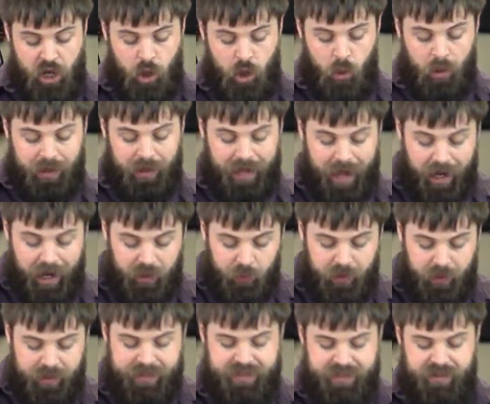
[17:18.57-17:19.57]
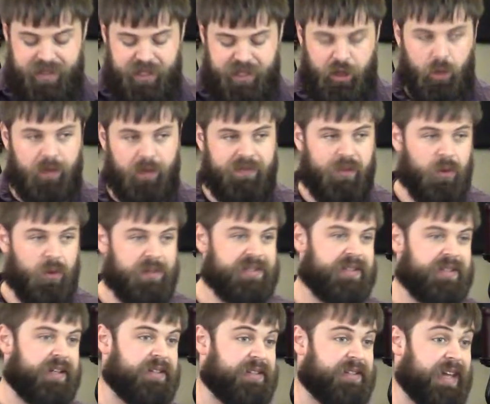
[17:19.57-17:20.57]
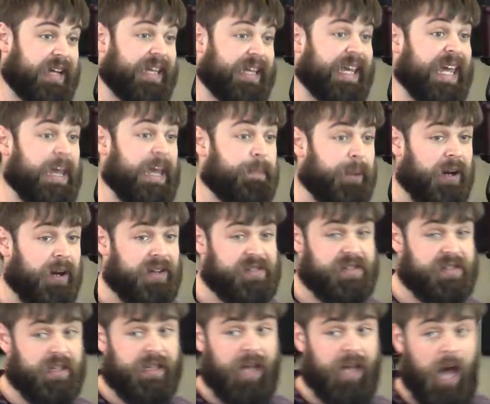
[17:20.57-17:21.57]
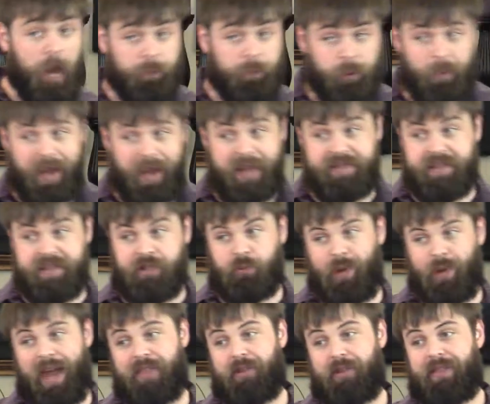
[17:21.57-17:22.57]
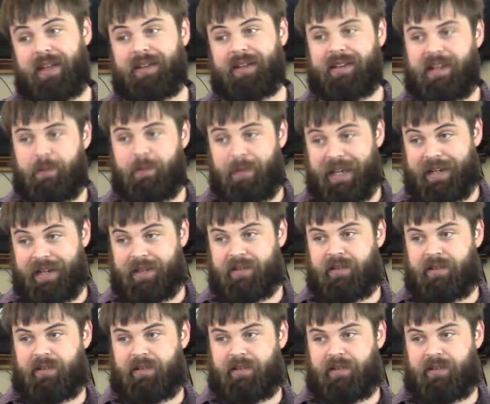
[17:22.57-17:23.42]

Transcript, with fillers: who are unwilling to let go of those things that keep us compromising rather than committed.